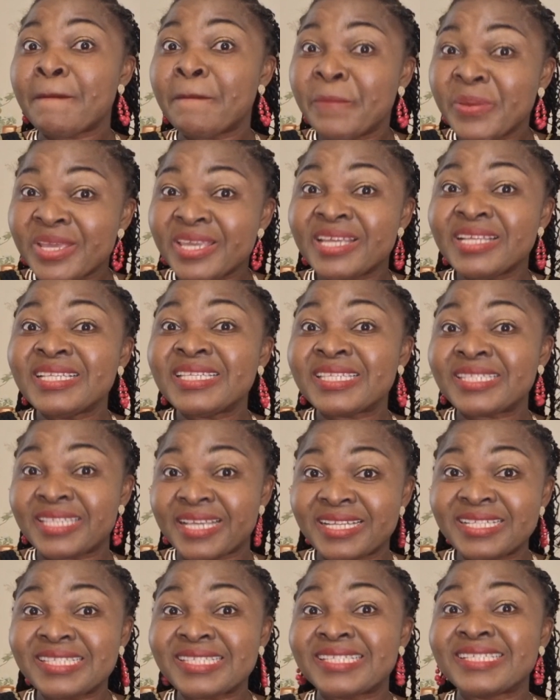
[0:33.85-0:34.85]
being
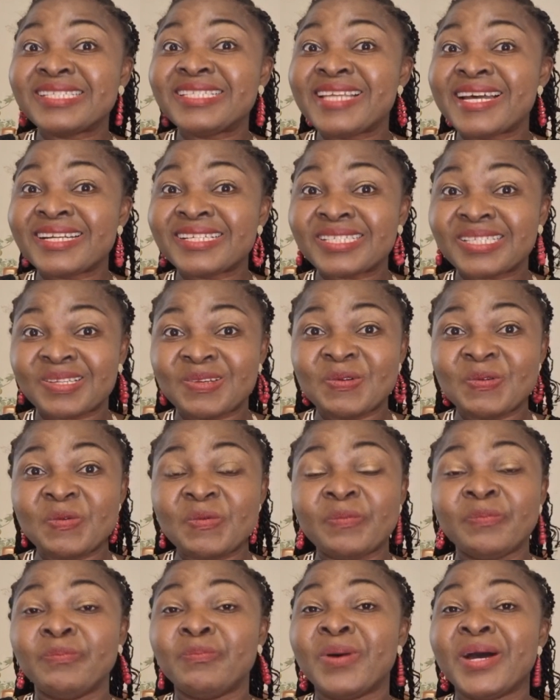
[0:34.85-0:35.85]
sent to that
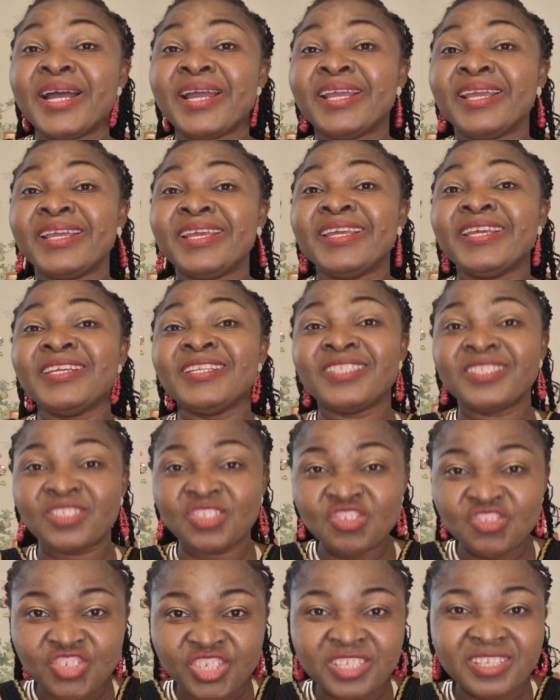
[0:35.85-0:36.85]
school by a
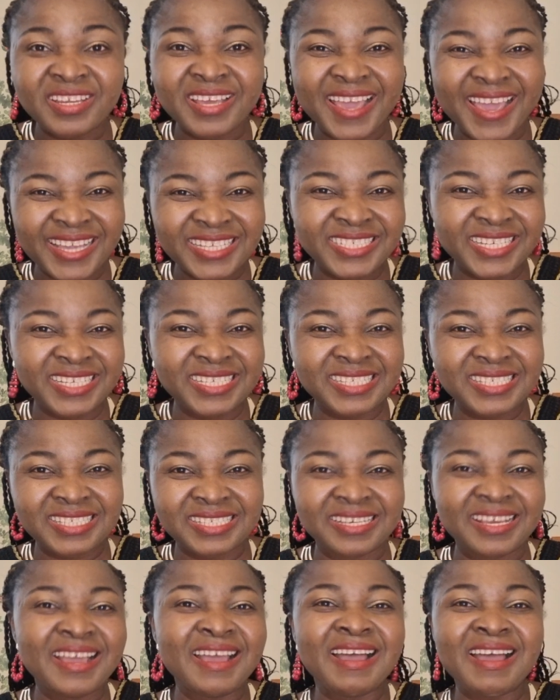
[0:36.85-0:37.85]
teaching
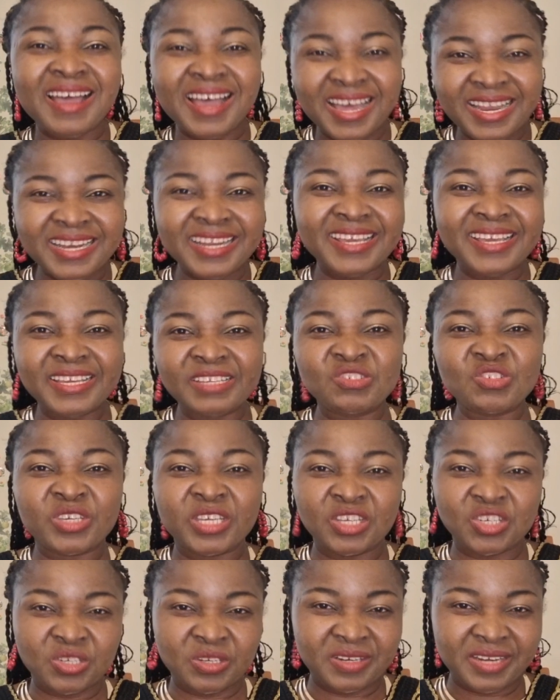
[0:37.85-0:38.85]
agency, an
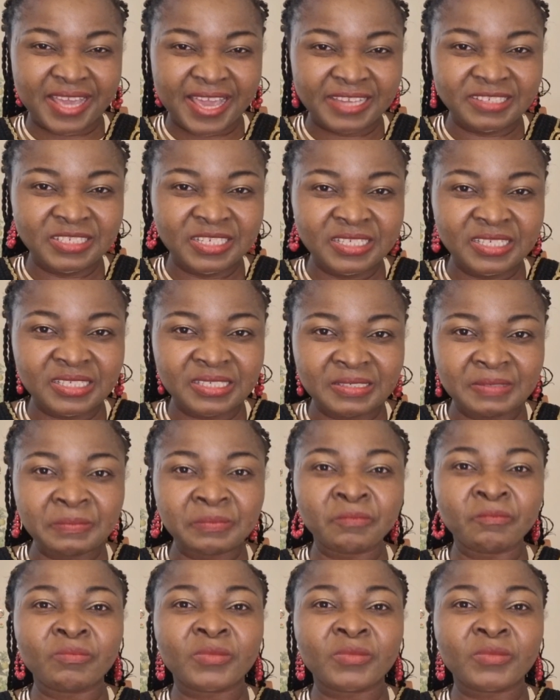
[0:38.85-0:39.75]
education agency,